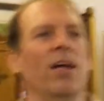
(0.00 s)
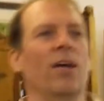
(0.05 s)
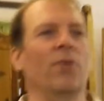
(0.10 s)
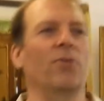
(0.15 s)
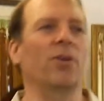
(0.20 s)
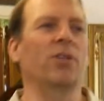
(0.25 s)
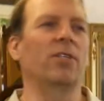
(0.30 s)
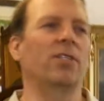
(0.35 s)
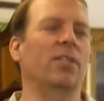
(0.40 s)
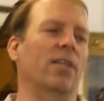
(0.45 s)
I
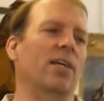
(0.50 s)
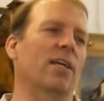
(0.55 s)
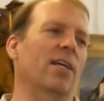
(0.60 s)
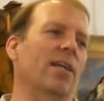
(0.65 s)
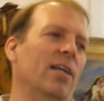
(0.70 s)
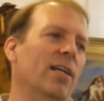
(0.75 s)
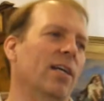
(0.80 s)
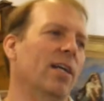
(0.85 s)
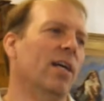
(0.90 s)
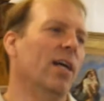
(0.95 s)
was,
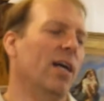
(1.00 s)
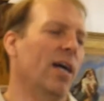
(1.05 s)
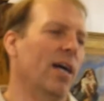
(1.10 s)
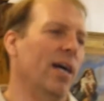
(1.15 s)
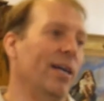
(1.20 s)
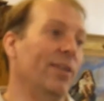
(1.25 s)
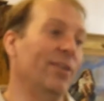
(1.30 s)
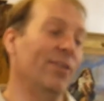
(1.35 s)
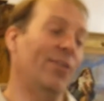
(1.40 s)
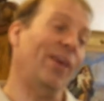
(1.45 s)
uh,
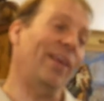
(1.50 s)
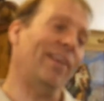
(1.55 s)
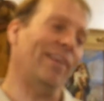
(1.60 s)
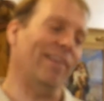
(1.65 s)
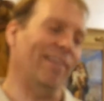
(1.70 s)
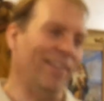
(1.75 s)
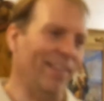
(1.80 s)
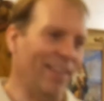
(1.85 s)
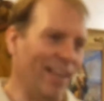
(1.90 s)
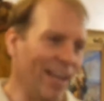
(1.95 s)
I do
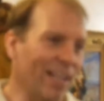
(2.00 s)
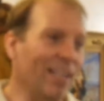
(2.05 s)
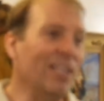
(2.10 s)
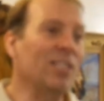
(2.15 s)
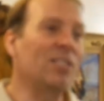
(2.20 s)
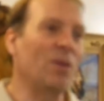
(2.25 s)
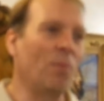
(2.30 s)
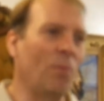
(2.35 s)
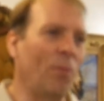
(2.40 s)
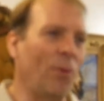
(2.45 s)
think that
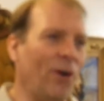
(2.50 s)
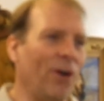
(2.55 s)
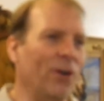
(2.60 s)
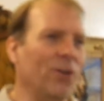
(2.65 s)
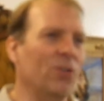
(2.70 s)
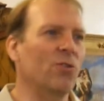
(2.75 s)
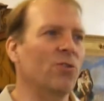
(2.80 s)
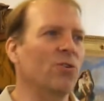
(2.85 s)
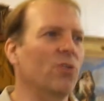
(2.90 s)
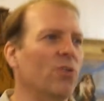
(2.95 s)
is in
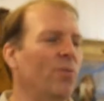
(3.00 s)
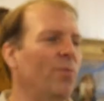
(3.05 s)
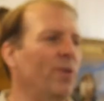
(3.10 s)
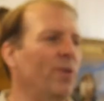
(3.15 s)
part true,